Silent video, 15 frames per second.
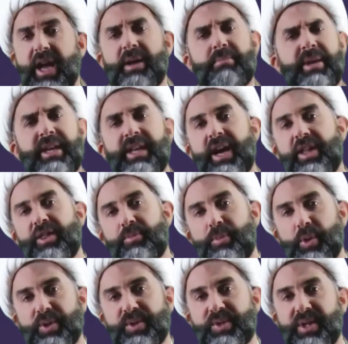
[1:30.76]
and many other
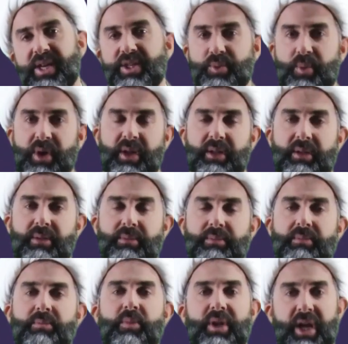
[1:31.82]
books as well.
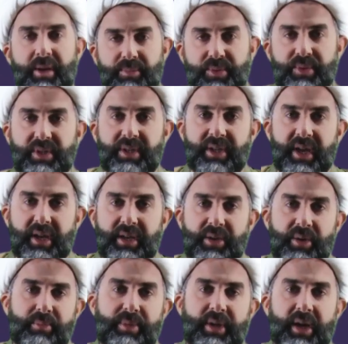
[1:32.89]
Walhamdulillahi
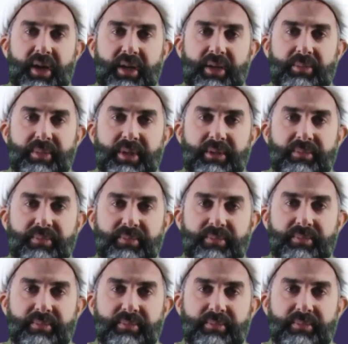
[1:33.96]
Rabbil Alameen.